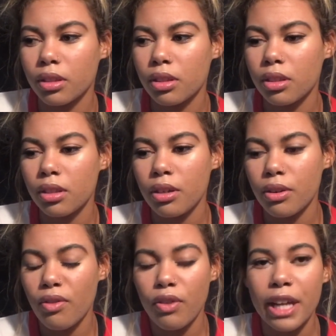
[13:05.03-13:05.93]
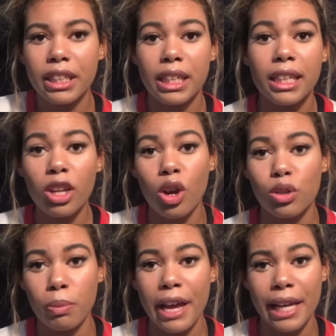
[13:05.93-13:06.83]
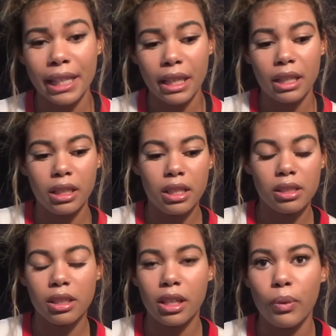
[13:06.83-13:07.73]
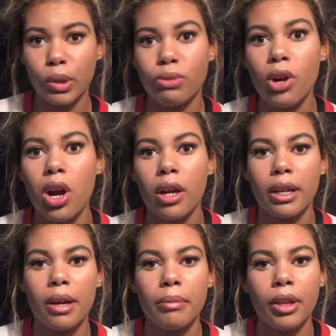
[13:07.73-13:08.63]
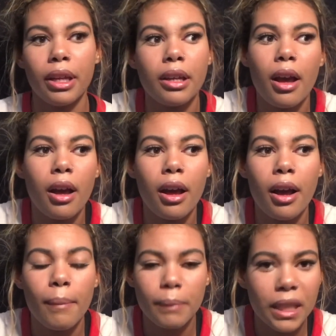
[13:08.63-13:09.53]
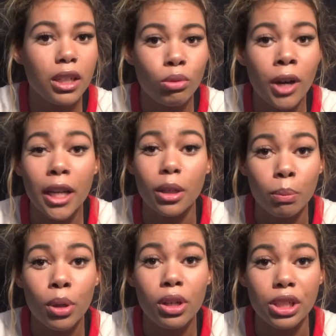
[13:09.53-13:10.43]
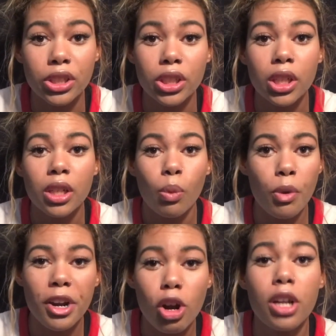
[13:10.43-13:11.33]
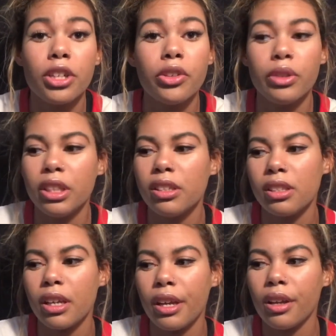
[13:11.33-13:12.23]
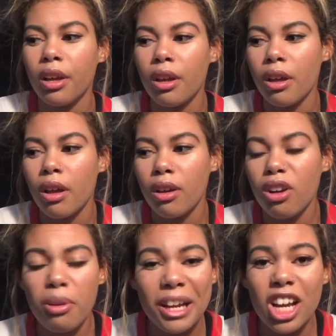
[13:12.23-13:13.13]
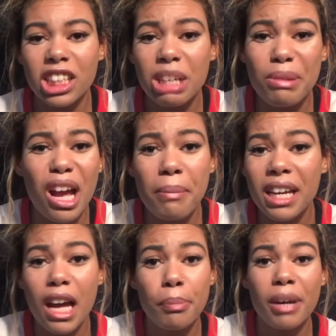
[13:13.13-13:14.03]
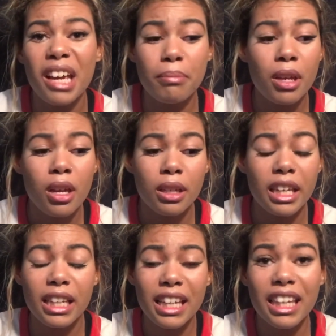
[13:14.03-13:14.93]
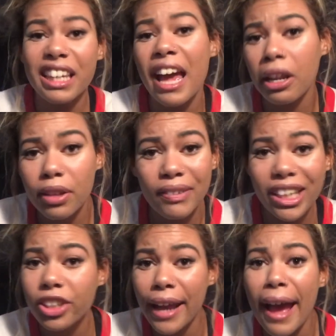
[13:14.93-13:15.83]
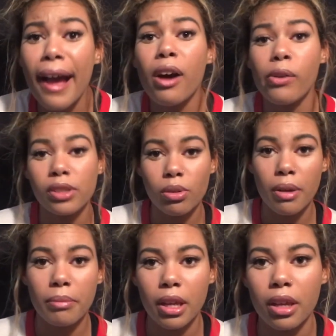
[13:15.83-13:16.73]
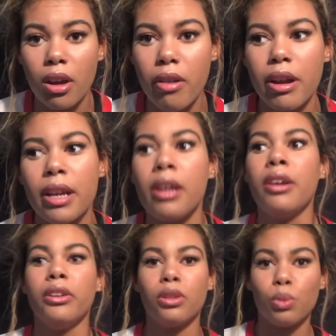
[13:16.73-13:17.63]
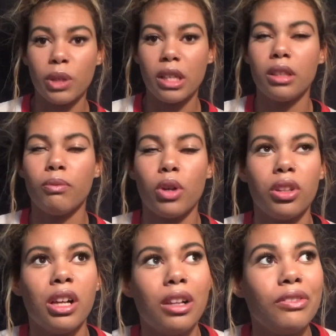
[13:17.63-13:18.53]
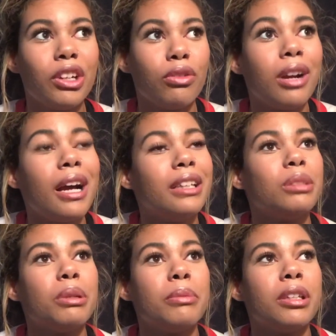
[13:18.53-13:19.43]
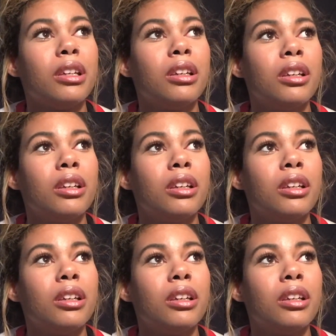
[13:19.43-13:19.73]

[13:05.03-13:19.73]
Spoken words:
so finally he calls back and he's like, what's wrong? And I'm like, I'm getting ready to push. Where are you? And he's like, oh my gosh, I'm coming up. I'm getting in the elevator now. So I'm like, all right, sweet. Well, the elevator ride is maybe